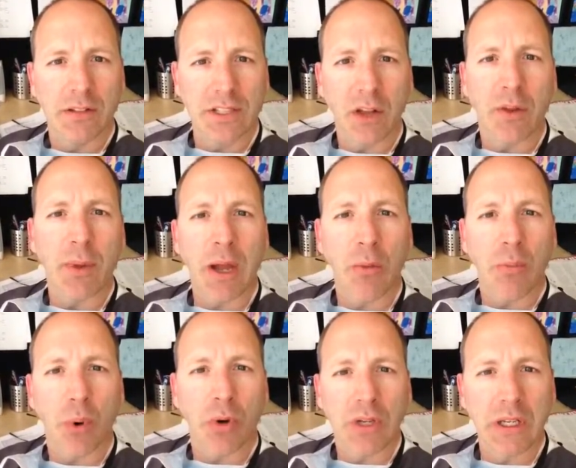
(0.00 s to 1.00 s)
tell them how
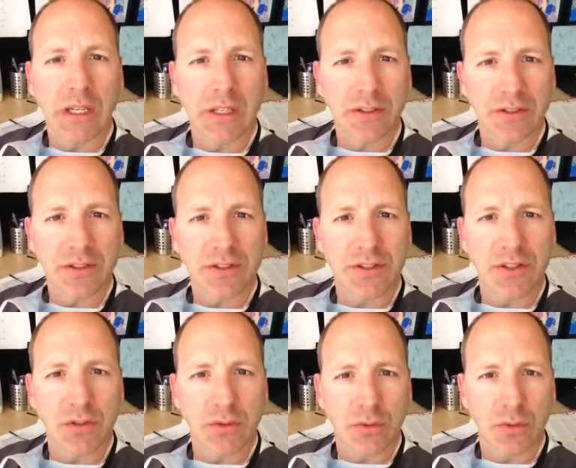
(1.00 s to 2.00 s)
important it is
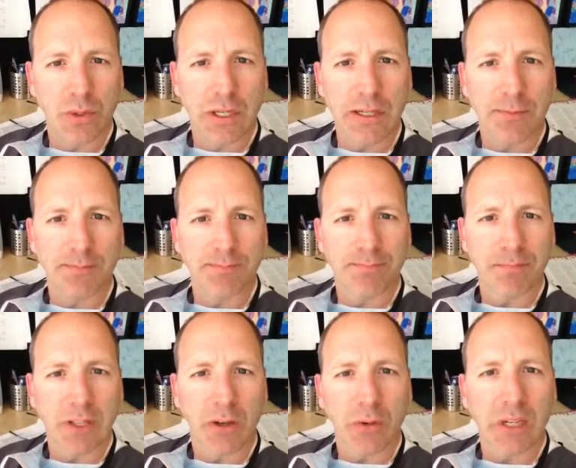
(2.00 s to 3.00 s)
to
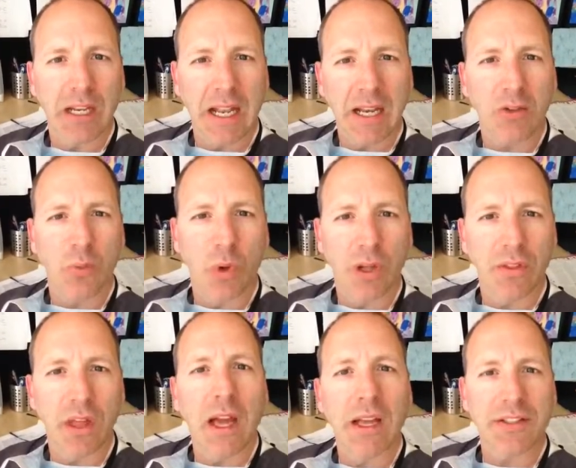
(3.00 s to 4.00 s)
connect
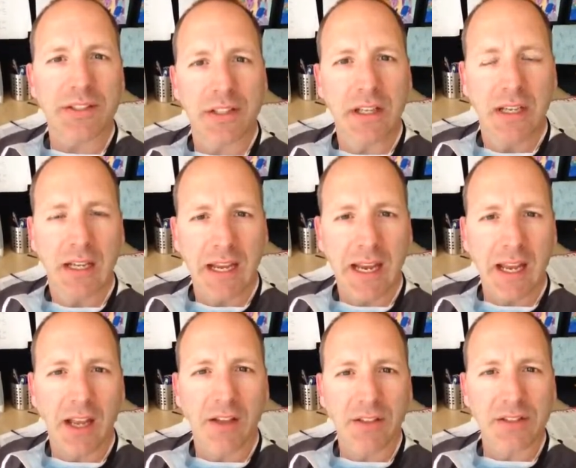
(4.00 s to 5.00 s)
with us
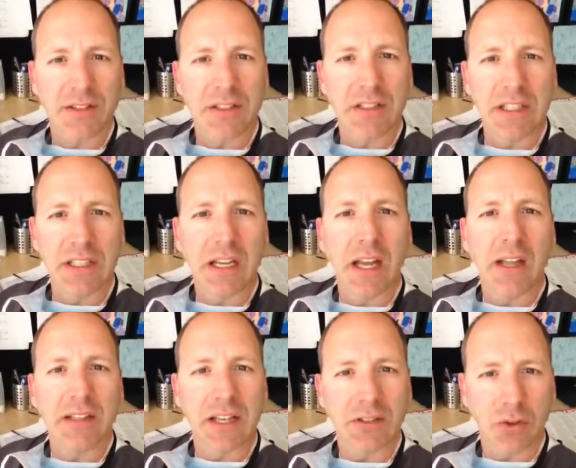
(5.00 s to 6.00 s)
as the
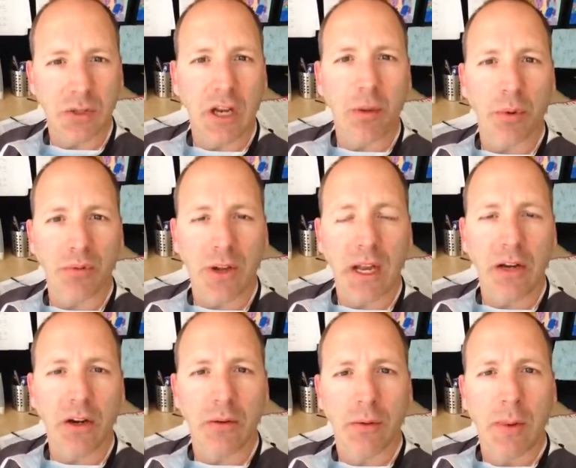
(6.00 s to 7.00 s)
dental care
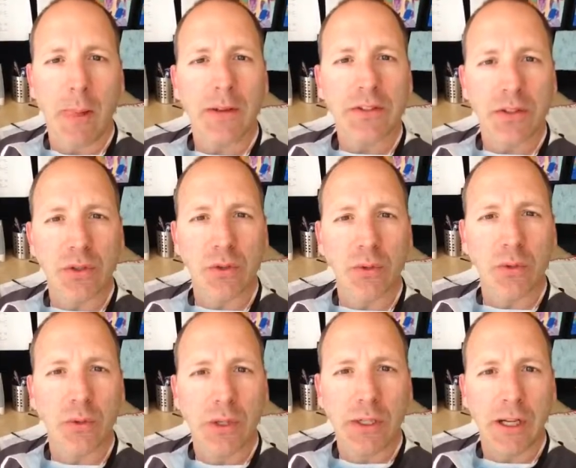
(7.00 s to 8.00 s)
provider
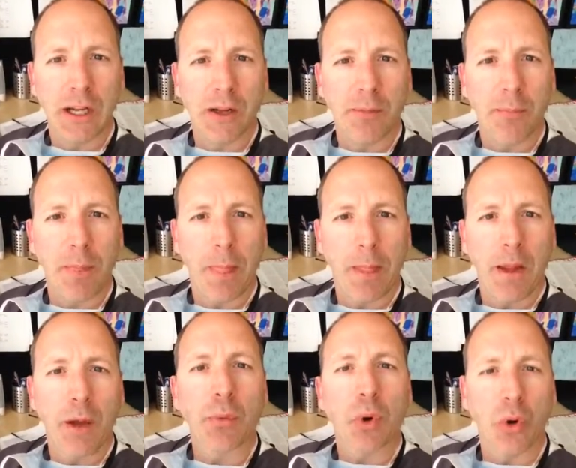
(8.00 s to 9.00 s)
to
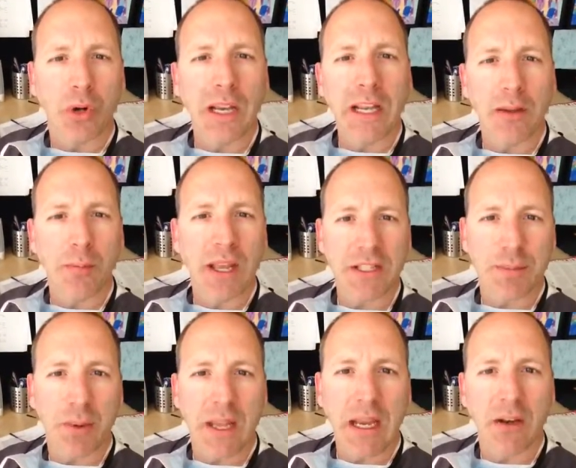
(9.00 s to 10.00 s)
help coordinate the best
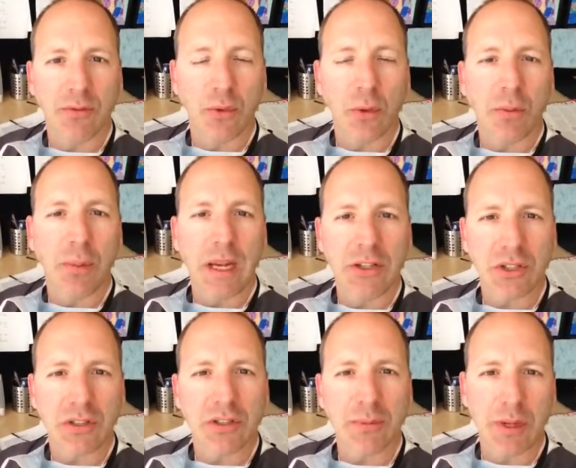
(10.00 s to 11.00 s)
plan for the
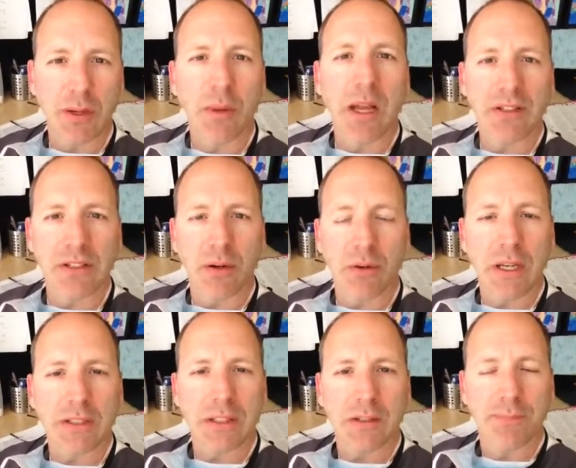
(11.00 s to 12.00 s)
patient to minimize their
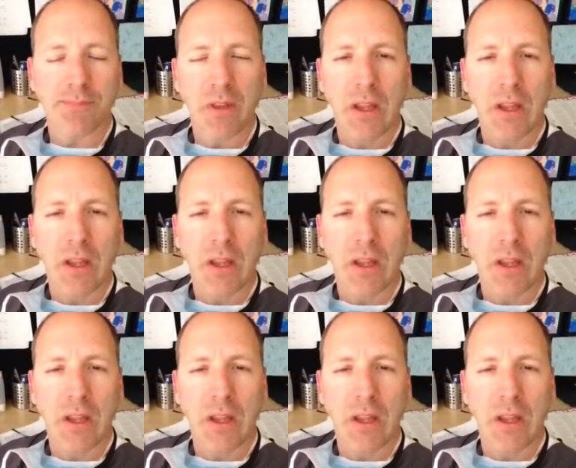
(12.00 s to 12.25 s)
risk.